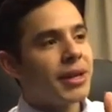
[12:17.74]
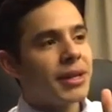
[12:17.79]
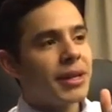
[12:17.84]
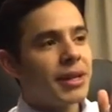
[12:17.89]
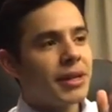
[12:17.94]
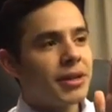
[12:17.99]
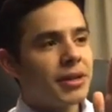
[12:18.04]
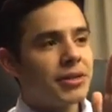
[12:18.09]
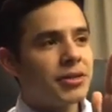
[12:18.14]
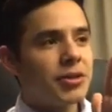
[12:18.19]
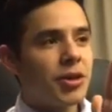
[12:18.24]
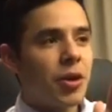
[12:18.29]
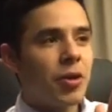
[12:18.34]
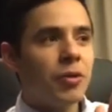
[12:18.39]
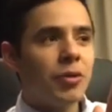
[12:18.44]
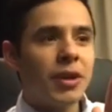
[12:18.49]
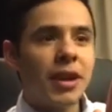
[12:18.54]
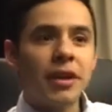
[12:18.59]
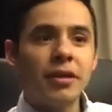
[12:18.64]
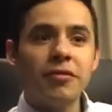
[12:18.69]
But
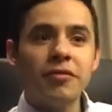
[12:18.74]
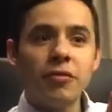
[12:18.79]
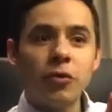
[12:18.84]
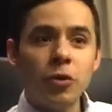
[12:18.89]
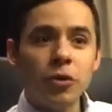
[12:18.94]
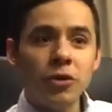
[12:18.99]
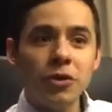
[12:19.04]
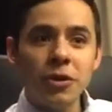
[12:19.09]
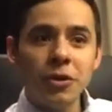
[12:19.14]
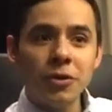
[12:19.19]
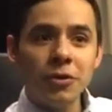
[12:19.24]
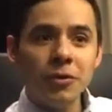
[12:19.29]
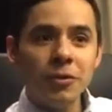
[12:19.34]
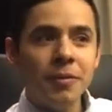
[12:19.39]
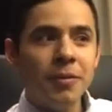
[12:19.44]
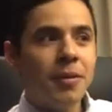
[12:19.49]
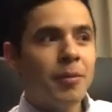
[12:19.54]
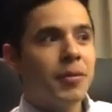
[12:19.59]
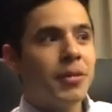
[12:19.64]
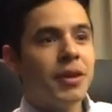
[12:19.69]
don't let it fool
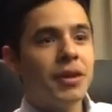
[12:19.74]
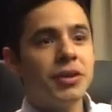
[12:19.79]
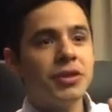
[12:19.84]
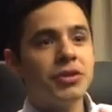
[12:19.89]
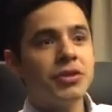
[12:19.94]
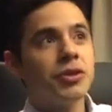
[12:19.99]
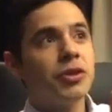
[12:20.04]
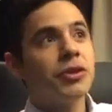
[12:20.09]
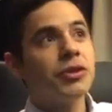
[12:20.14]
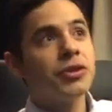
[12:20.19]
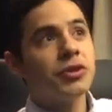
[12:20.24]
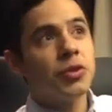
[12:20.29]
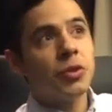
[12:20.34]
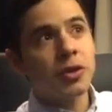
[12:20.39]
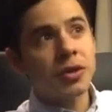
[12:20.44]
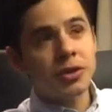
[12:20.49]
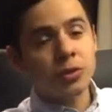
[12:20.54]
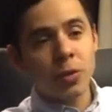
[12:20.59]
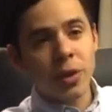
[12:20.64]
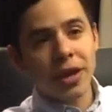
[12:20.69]
you, because your
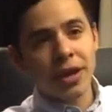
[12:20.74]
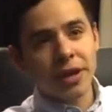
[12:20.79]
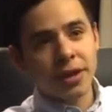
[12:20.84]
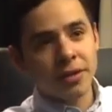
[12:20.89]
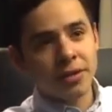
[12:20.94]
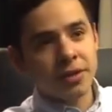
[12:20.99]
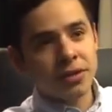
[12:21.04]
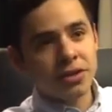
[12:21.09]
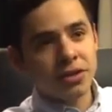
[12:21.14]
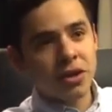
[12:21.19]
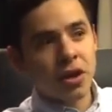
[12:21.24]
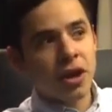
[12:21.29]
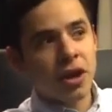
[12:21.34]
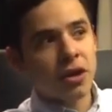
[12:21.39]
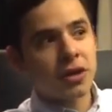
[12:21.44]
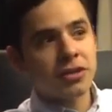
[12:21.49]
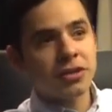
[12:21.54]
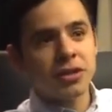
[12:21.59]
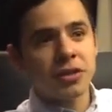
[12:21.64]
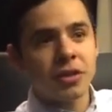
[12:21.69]
story's waiting in the
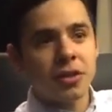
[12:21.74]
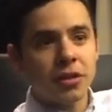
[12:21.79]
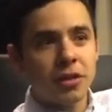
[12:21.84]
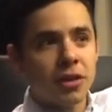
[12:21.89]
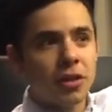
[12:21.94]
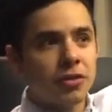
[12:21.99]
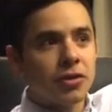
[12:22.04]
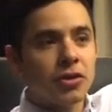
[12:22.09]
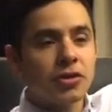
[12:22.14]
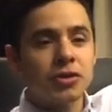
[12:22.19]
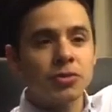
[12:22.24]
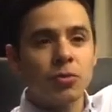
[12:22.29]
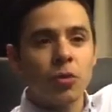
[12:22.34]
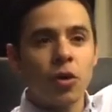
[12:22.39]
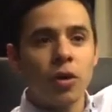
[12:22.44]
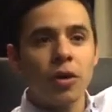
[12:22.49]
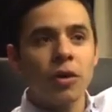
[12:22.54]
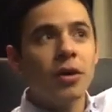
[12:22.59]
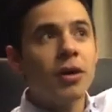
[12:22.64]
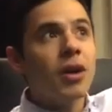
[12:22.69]
stars. There's
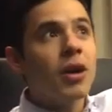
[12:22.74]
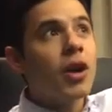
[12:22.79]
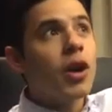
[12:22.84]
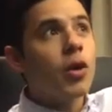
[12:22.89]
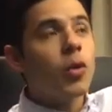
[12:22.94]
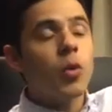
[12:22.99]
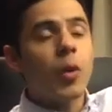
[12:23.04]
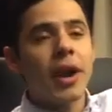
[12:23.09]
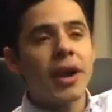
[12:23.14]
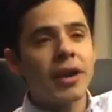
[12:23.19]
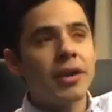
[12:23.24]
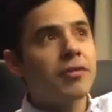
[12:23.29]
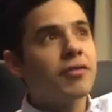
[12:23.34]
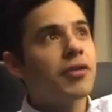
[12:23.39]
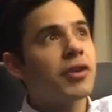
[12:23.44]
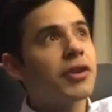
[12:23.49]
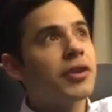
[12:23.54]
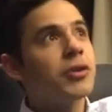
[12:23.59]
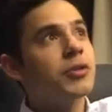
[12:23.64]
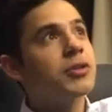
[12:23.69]
more waiting
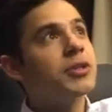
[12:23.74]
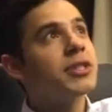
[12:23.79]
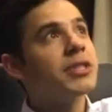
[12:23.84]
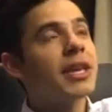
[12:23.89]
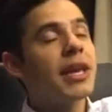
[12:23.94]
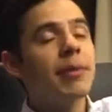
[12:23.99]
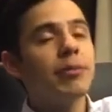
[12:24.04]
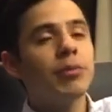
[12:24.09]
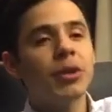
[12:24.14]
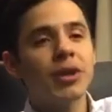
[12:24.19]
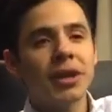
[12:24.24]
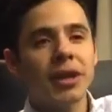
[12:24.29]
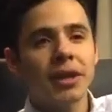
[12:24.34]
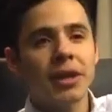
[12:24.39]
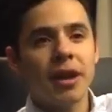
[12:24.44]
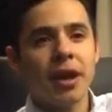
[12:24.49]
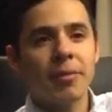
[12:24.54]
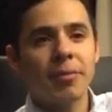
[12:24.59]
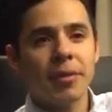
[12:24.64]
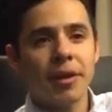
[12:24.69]
for you. Just keep
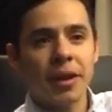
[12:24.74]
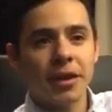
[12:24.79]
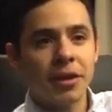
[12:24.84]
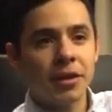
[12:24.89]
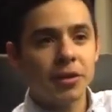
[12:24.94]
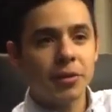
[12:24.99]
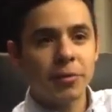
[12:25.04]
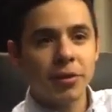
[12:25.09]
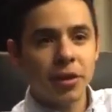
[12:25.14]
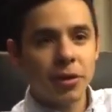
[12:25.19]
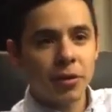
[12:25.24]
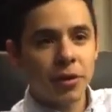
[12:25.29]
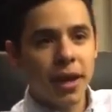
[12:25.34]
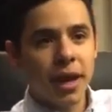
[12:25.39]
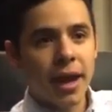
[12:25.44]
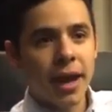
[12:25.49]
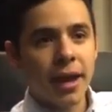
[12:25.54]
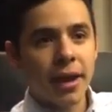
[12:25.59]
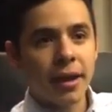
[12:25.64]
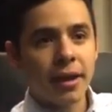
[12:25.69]
looking up and it'll be
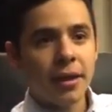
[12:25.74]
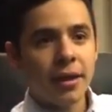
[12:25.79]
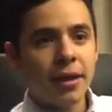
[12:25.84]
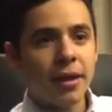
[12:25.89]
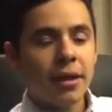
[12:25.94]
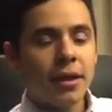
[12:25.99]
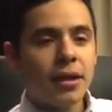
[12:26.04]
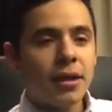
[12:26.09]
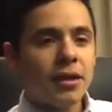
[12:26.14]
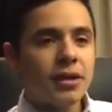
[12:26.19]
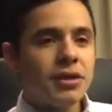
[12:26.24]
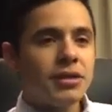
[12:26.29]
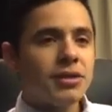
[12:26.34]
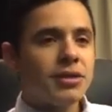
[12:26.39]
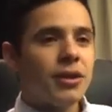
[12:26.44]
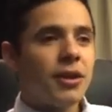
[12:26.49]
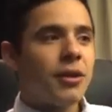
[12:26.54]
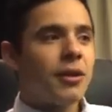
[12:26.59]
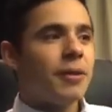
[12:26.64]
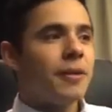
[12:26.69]
okay.
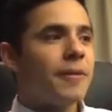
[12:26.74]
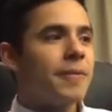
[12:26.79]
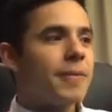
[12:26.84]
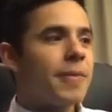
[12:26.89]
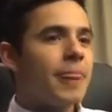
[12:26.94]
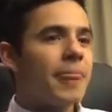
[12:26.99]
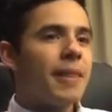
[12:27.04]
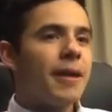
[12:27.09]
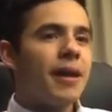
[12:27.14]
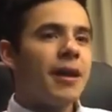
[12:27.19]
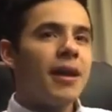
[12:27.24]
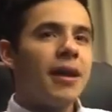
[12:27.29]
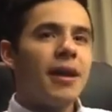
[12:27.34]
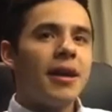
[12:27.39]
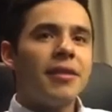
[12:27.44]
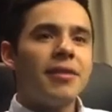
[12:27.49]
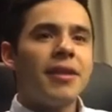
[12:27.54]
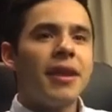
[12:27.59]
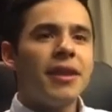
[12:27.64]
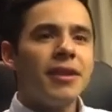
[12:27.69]
So
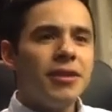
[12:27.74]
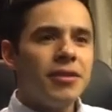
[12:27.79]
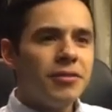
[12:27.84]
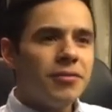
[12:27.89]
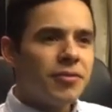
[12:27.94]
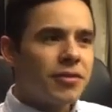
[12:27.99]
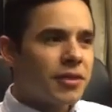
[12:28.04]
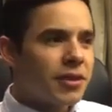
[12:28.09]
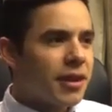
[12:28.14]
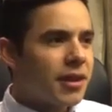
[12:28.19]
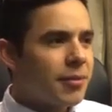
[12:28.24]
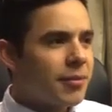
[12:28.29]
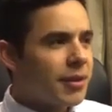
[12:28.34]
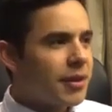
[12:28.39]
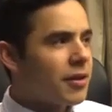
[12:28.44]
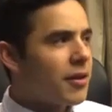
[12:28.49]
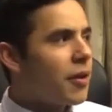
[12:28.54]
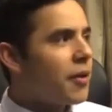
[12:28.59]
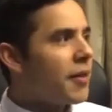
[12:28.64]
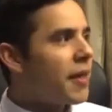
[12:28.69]
thank you for letting
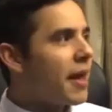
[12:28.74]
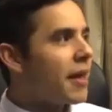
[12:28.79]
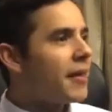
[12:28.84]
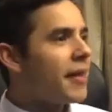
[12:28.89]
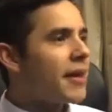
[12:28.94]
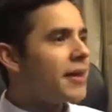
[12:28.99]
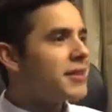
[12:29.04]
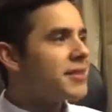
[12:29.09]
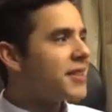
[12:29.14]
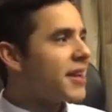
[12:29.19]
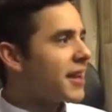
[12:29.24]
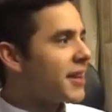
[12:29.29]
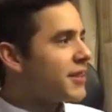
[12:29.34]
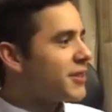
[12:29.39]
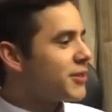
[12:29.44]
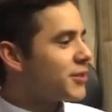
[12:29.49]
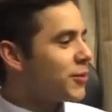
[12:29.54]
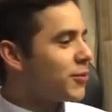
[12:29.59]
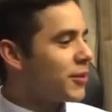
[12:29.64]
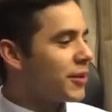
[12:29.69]
me know that. That's
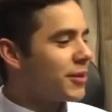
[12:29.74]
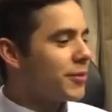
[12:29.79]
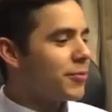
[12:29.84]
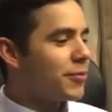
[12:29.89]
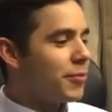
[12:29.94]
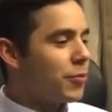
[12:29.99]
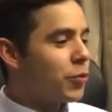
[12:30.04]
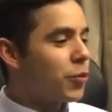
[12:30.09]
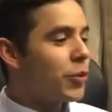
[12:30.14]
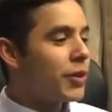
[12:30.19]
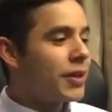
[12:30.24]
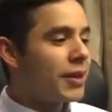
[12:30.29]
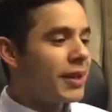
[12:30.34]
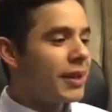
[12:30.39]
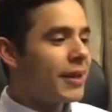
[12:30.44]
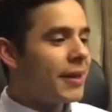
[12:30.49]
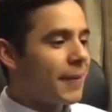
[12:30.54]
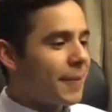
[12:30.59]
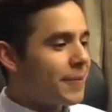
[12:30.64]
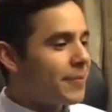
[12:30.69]
like so much,
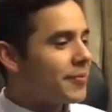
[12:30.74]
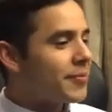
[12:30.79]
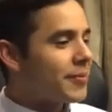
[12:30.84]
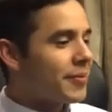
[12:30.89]
really.